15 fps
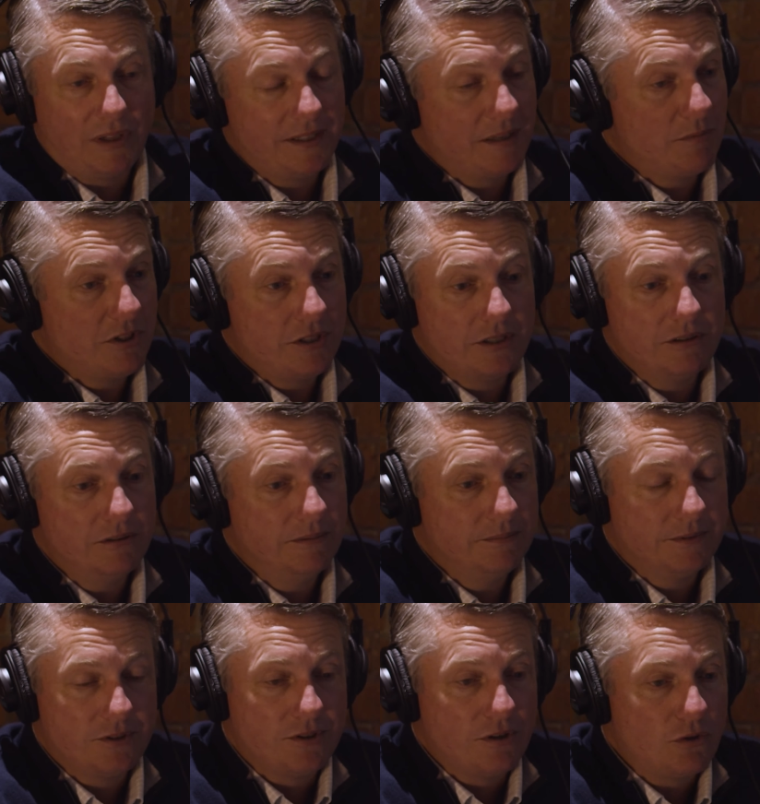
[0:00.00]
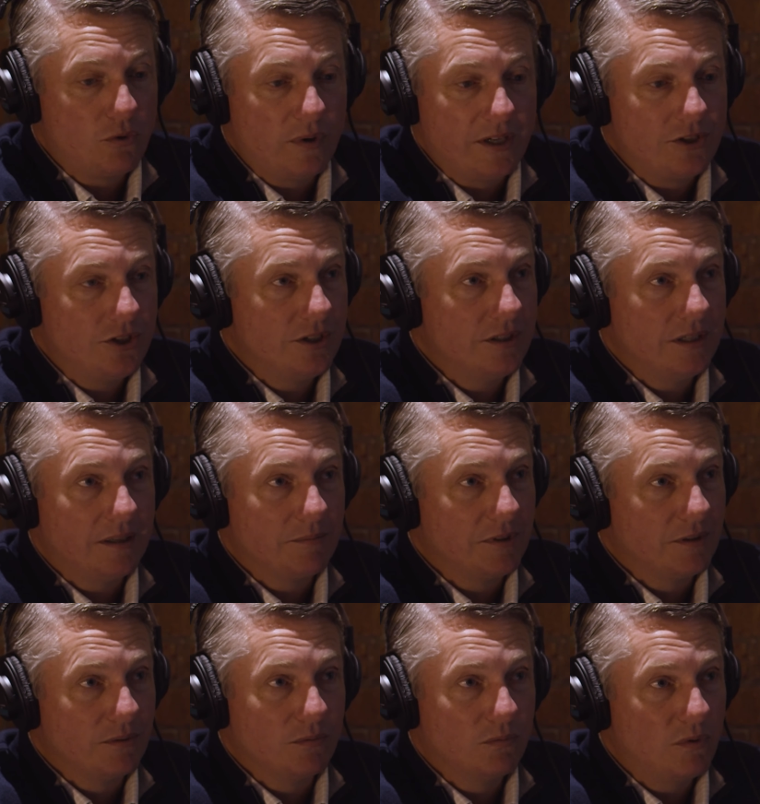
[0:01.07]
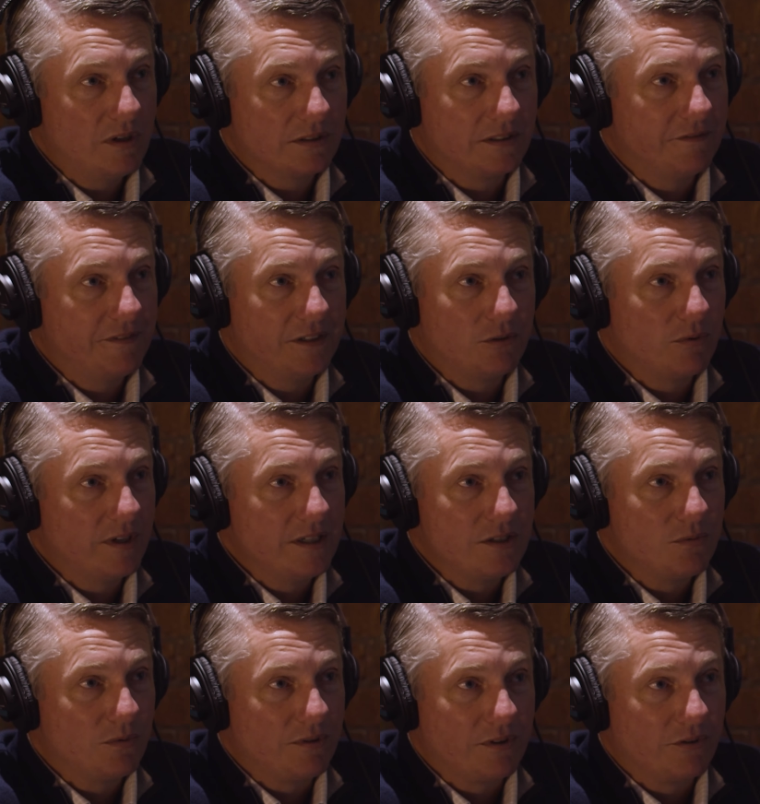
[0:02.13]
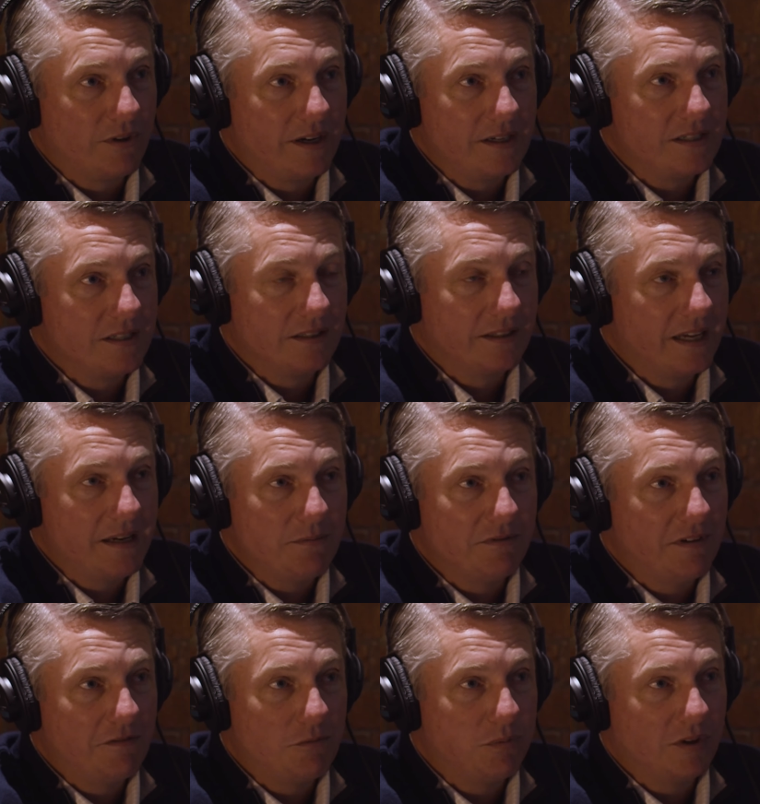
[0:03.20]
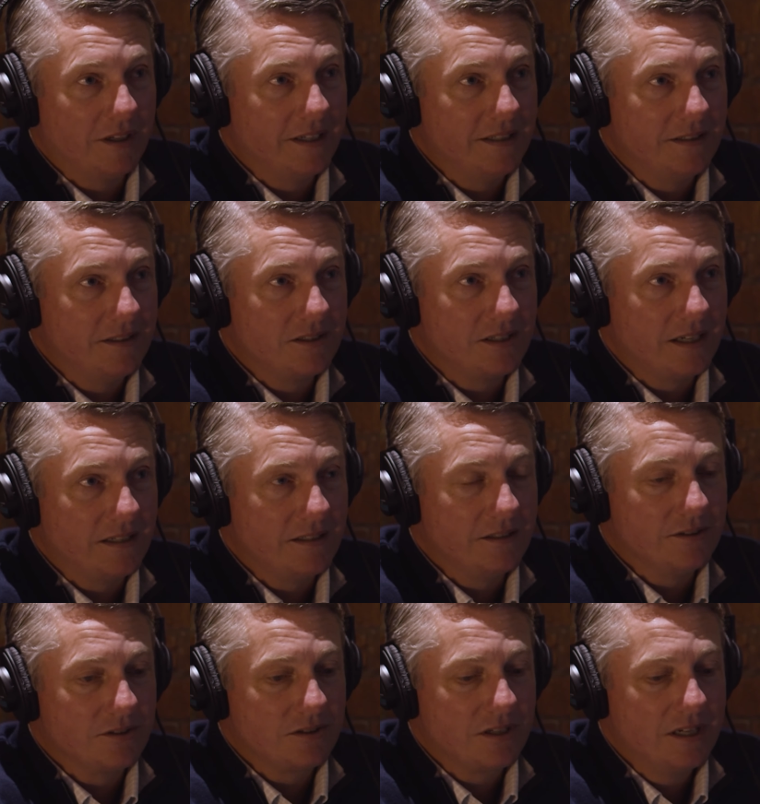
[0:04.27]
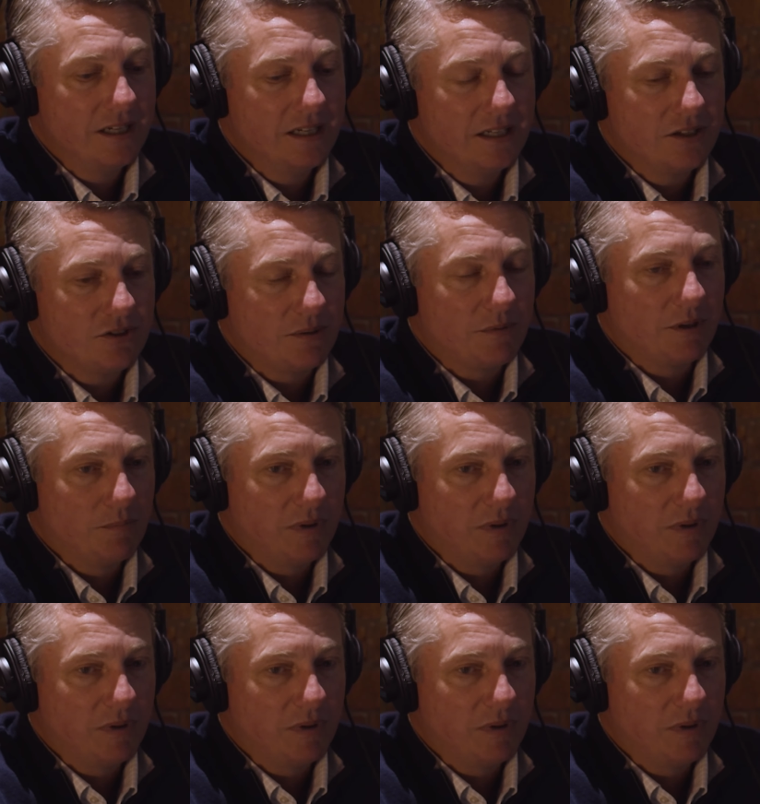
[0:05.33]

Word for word: to play number two. There's no question. I'm going to walk the fairways. We're the greatest in the game I've ever played at the Sand Hills. So I'm going